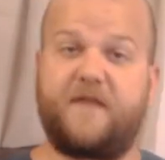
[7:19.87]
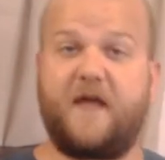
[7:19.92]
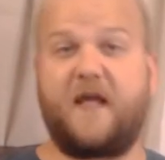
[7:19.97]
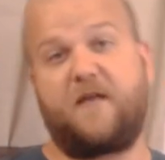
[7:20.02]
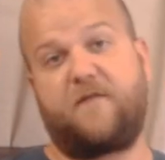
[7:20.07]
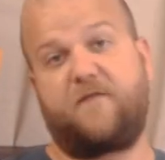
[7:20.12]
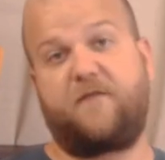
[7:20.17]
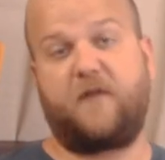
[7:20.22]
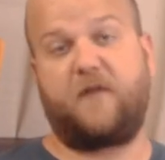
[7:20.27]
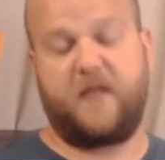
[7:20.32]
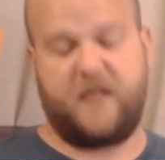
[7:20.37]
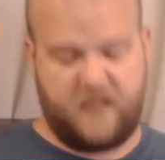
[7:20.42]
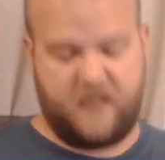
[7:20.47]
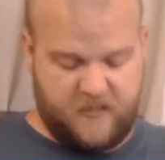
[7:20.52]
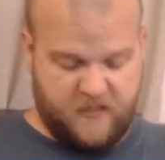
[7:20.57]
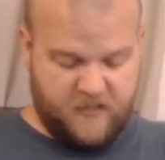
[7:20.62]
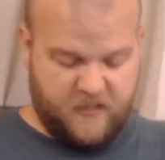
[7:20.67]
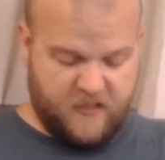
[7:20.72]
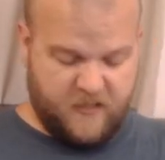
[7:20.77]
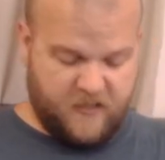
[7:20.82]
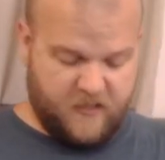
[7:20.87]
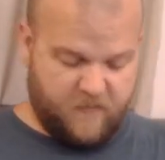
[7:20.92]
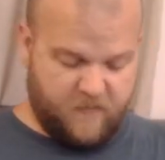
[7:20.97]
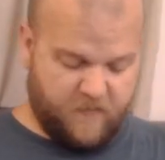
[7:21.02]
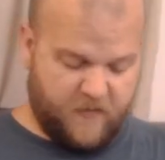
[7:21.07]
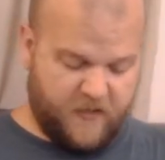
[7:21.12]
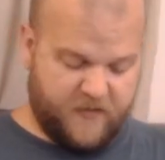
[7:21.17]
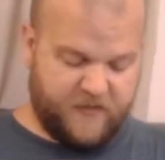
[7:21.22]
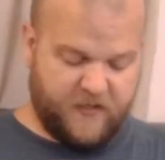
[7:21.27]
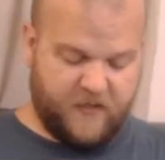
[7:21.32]
Thankfully,
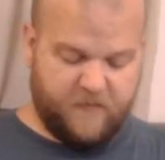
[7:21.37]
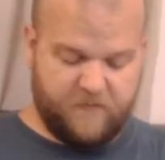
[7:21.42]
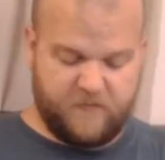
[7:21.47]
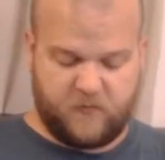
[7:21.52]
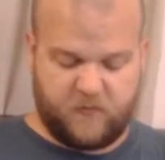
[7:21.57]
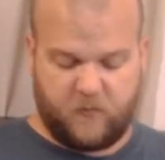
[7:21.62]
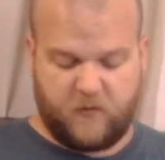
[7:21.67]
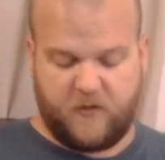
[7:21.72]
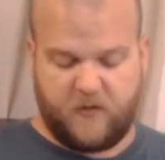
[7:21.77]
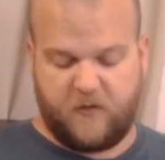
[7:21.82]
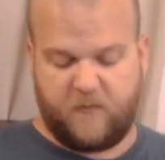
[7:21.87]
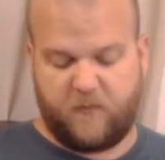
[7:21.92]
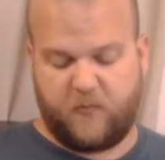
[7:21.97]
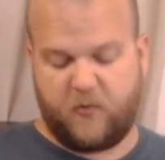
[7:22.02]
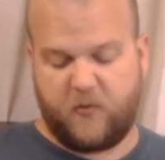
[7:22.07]
my thumbs were